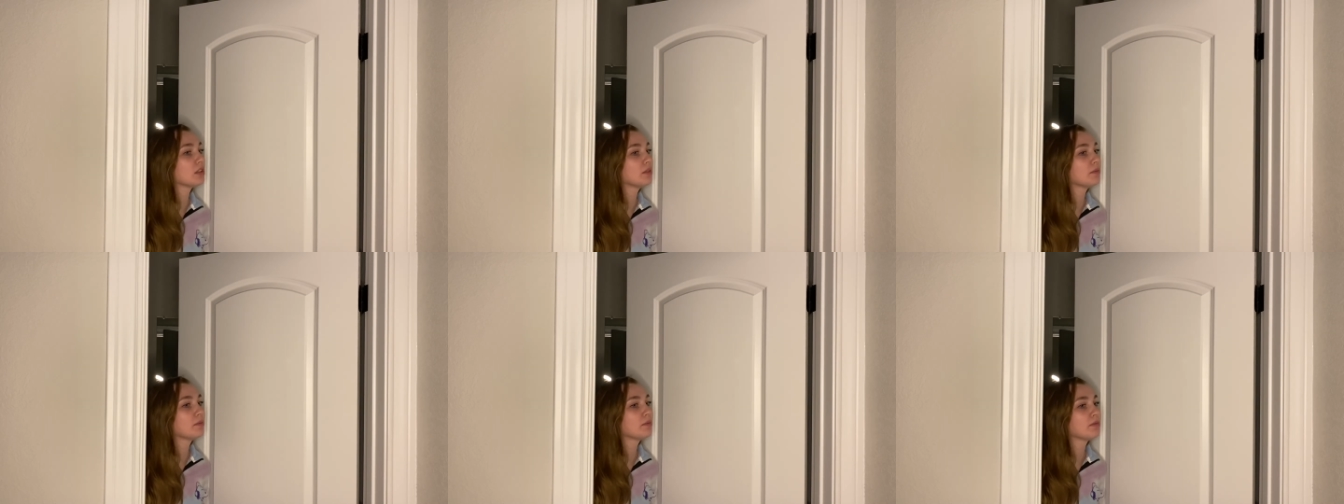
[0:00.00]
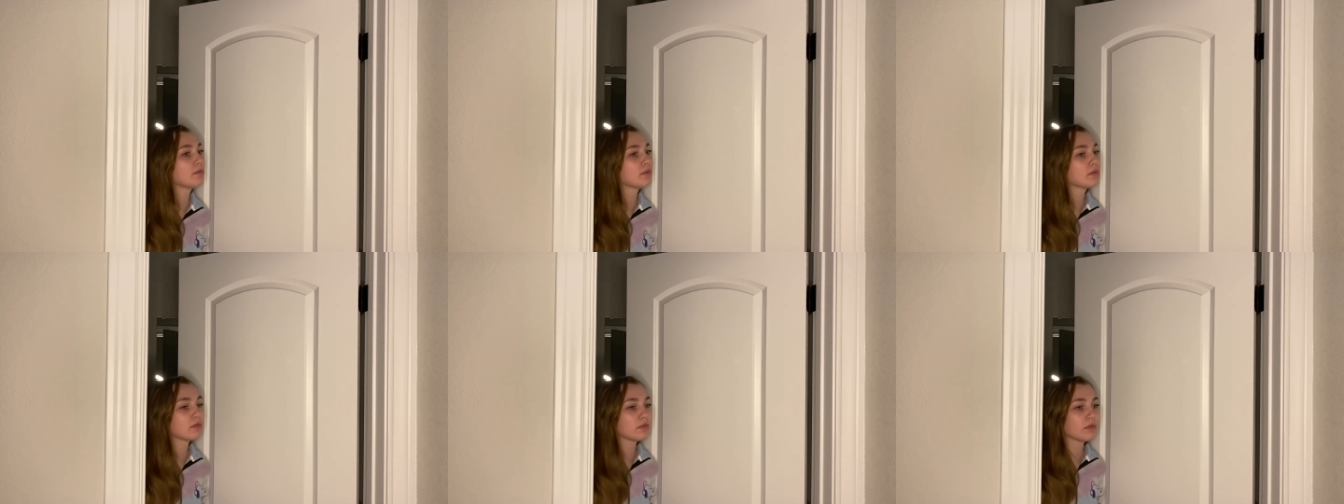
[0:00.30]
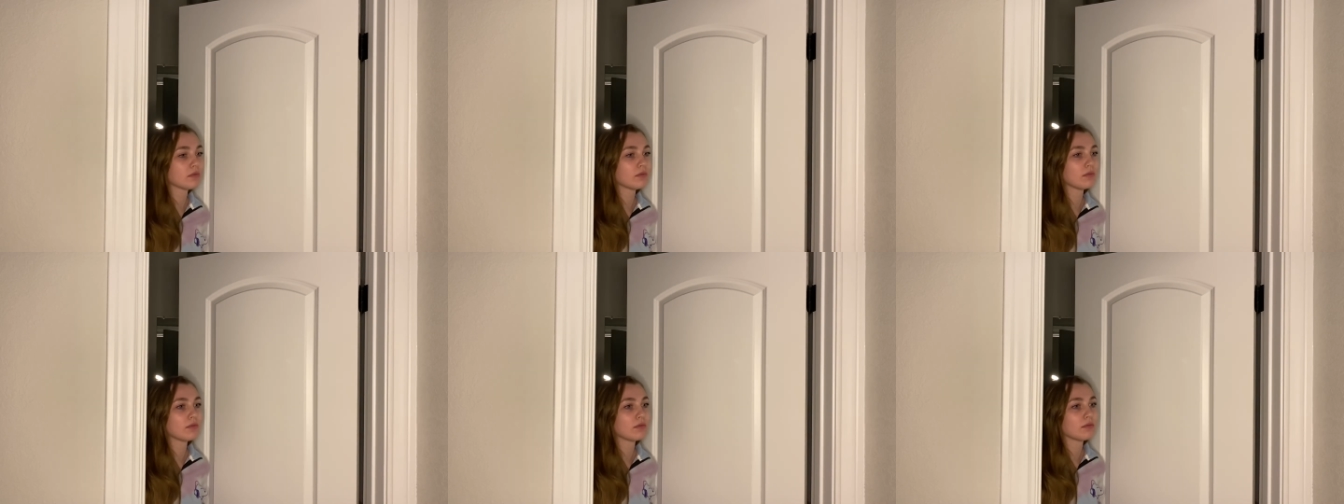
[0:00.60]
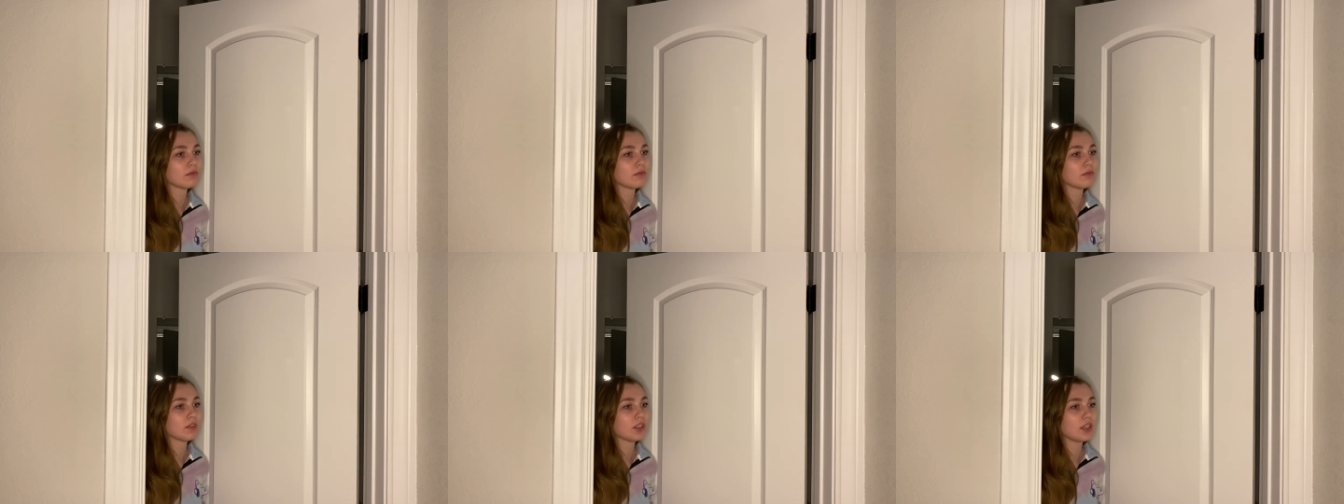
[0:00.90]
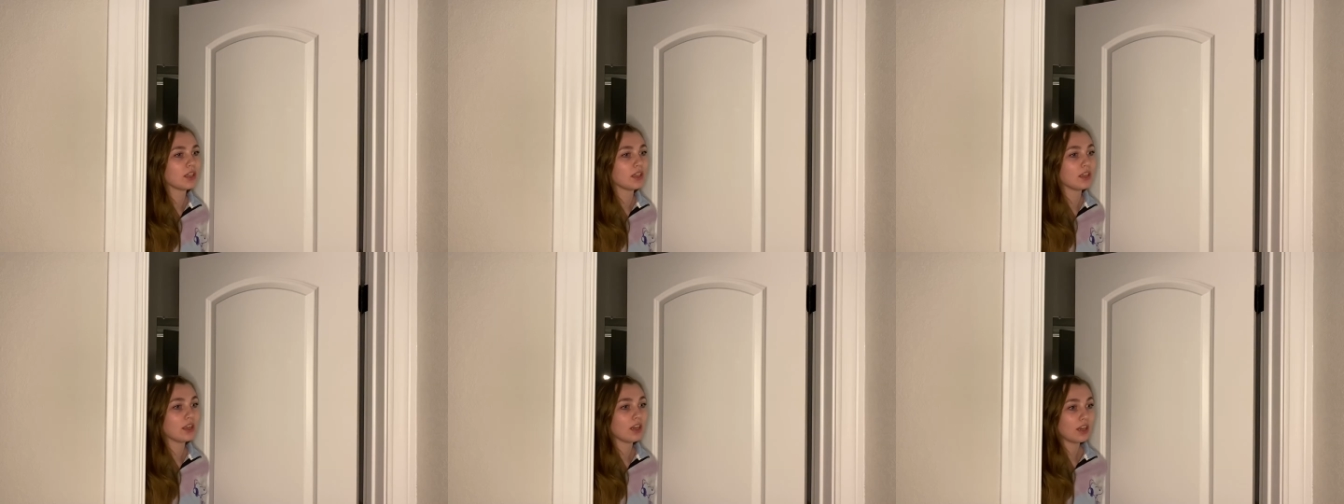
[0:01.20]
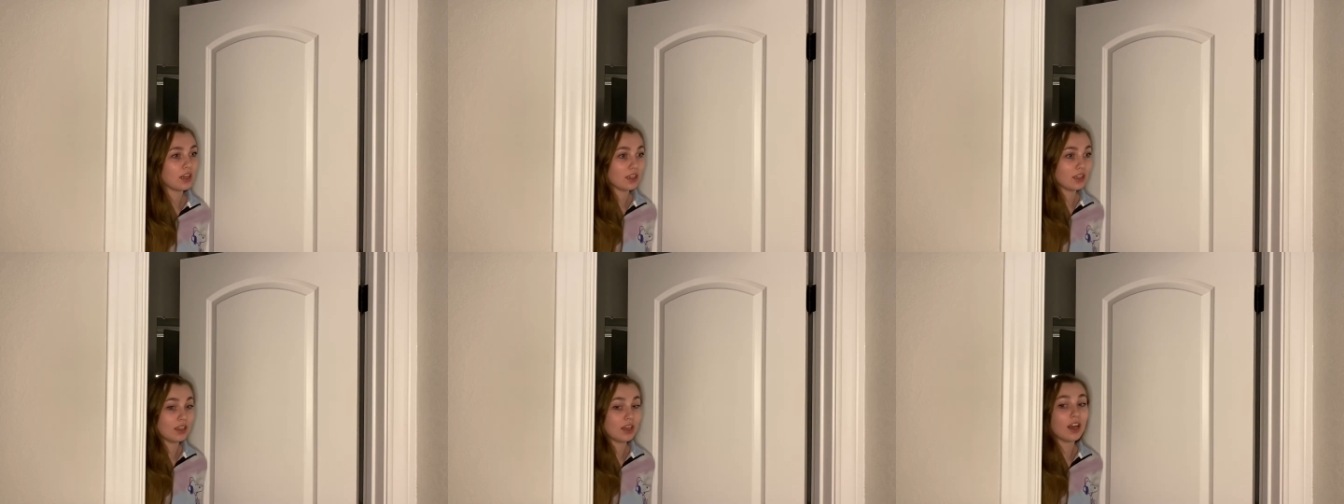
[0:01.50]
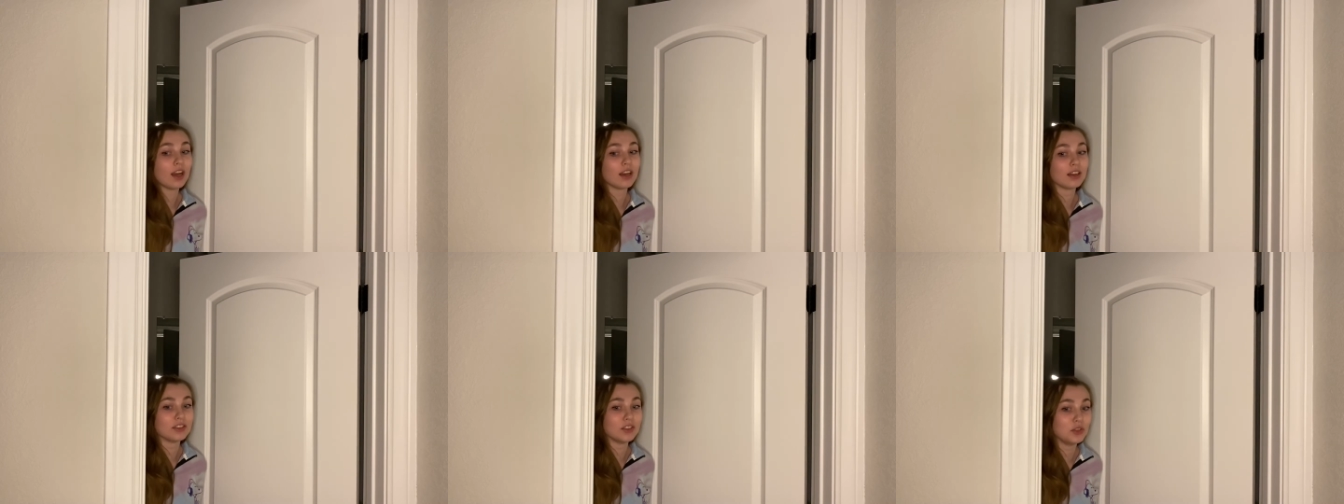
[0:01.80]
really trying to be nice here. Yeah. I
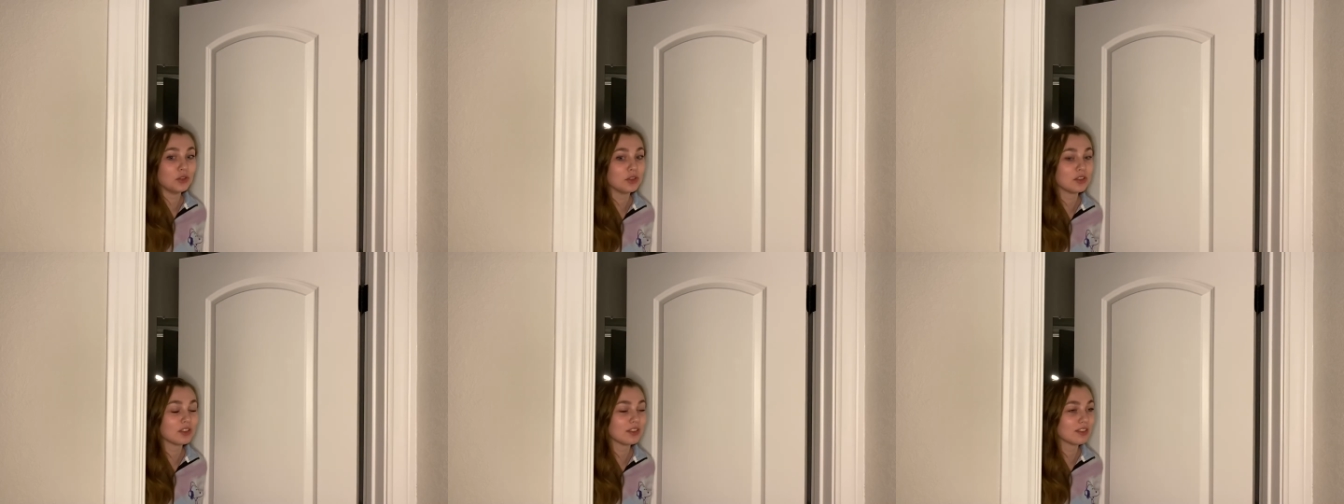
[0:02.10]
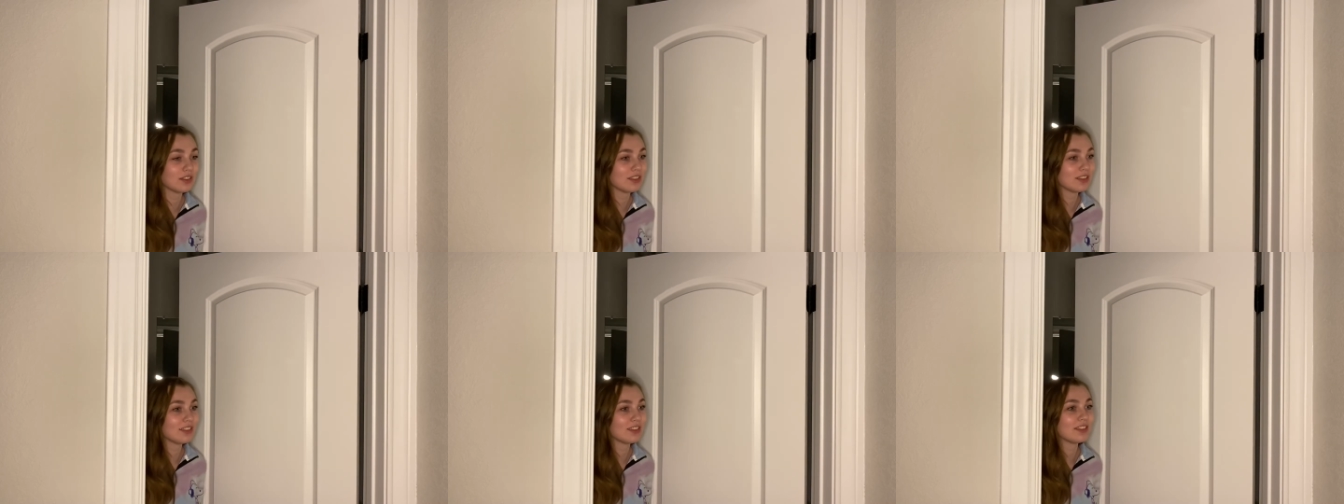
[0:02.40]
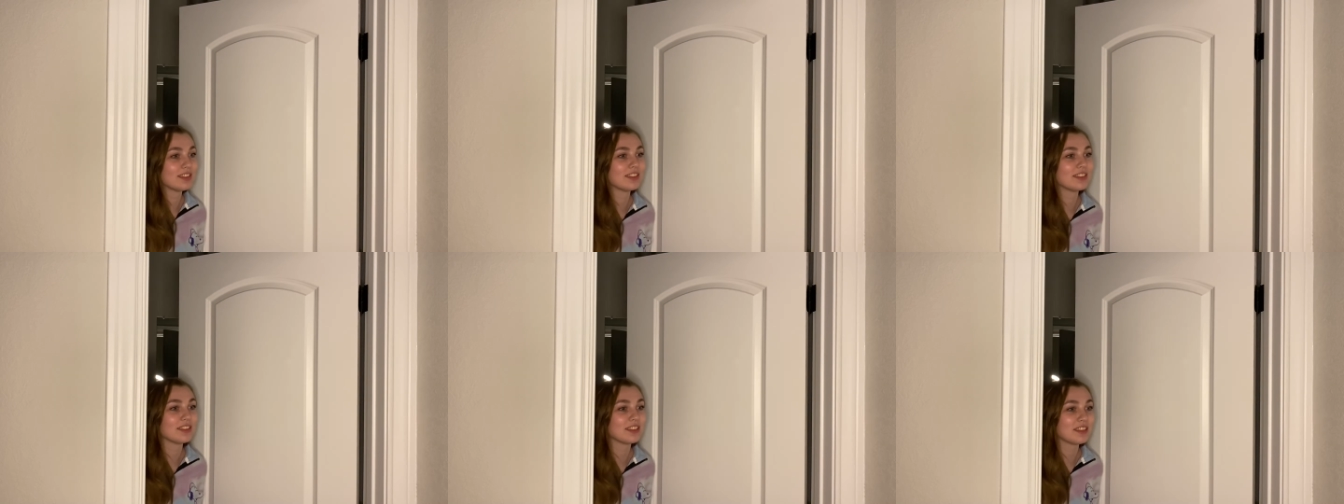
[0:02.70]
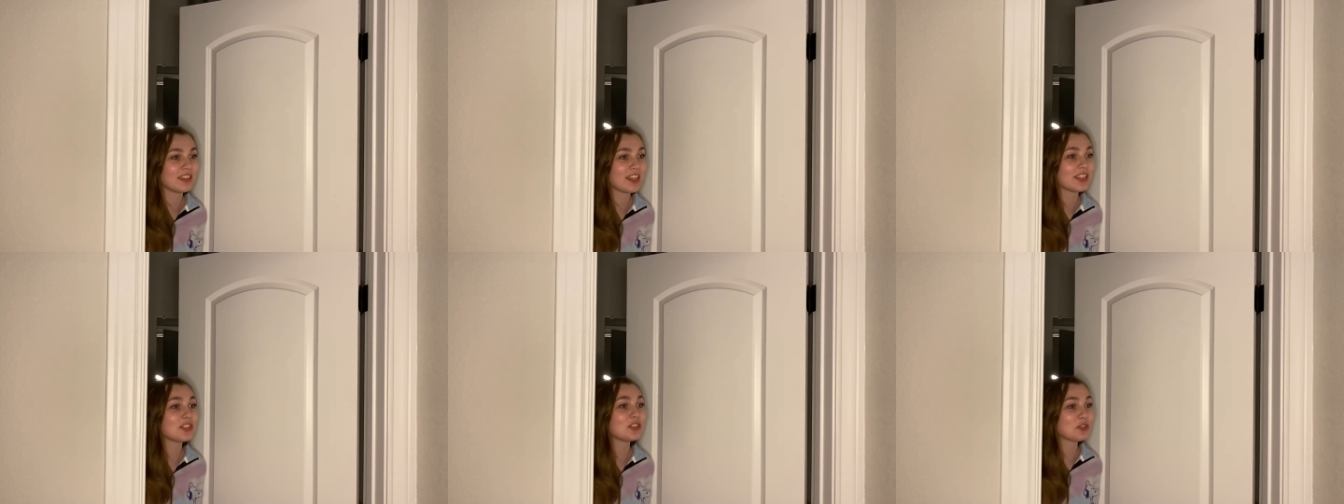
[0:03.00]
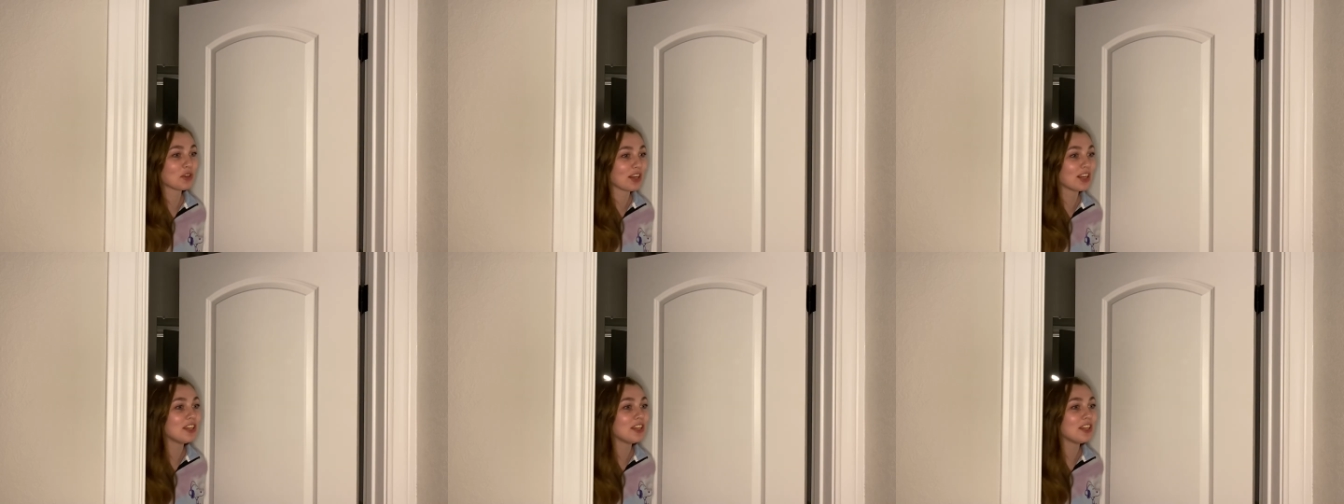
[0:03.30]
mean, I'm really trying to be nice. That's great.